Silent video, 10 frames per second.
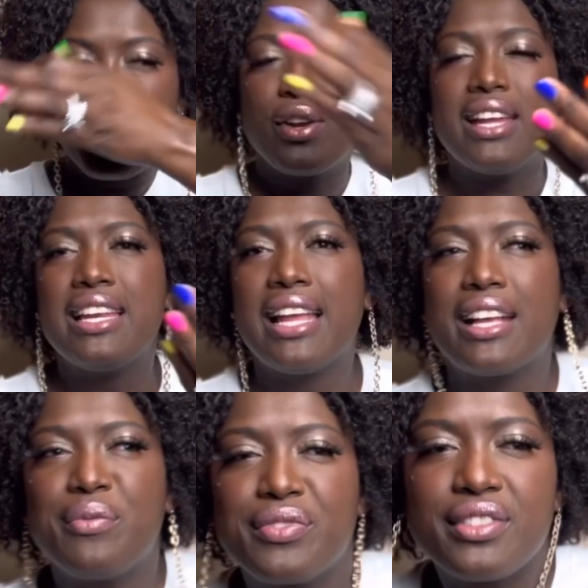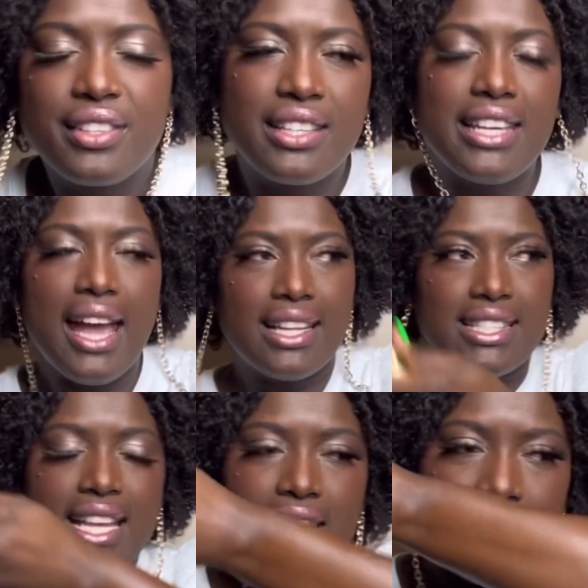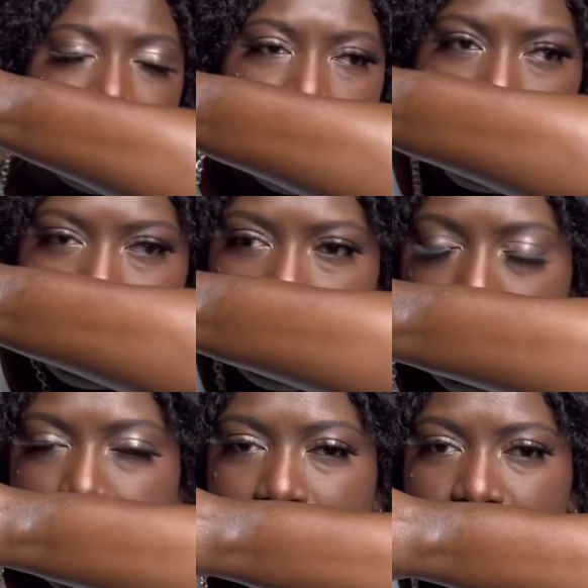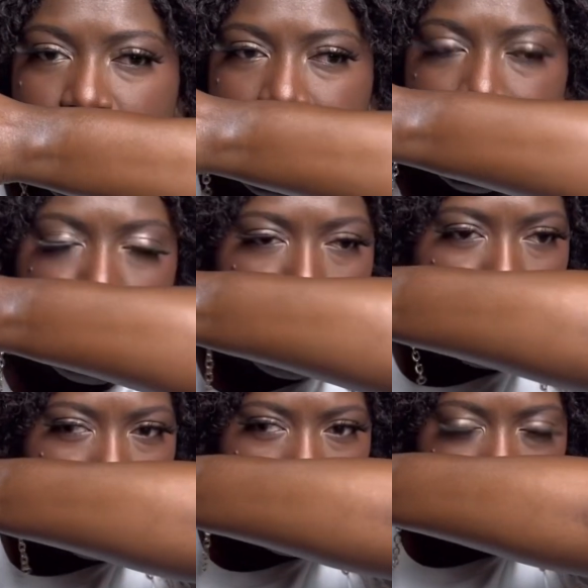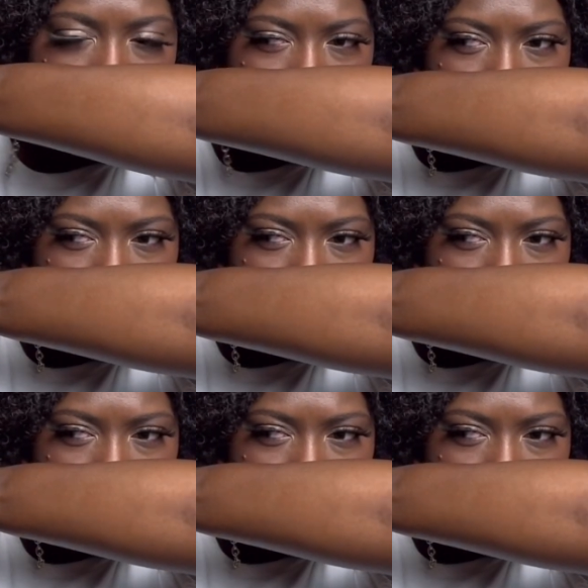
But you get it like, yes. Okay, I just get a whipped cream.